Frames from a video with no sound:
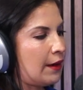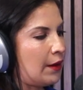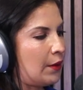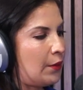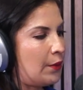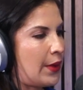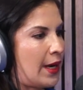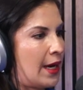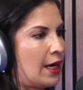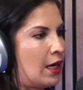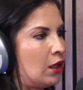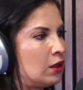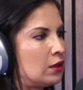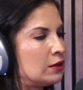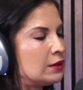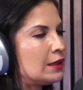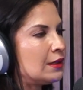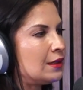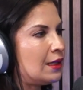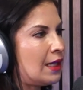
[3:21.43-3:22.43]

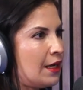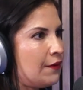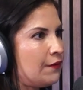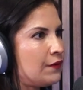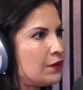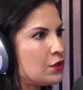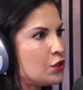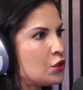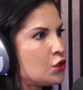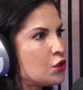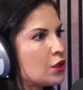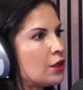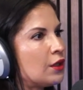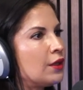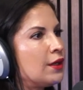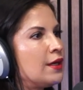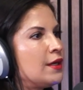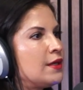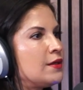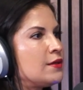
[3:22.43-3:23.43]
about life
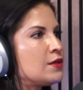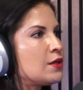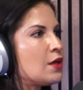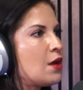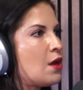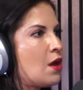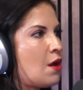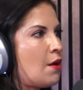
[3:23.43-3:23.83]
insurance